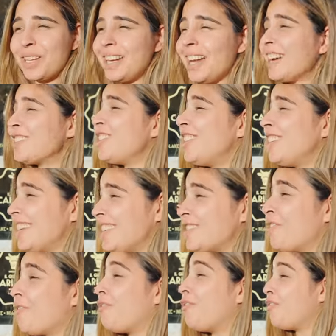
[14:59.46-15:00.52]
It actually tastes
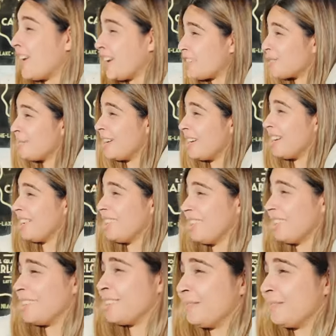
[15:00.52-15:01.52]
of fresh bananas.